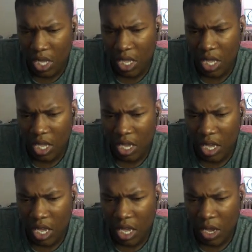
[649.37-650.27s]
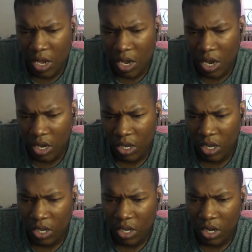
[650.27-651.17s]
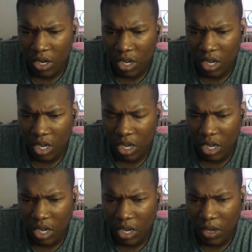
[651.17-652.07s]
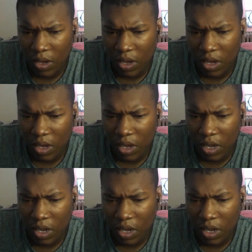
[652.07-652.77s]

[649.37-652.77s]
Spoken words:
[no speech]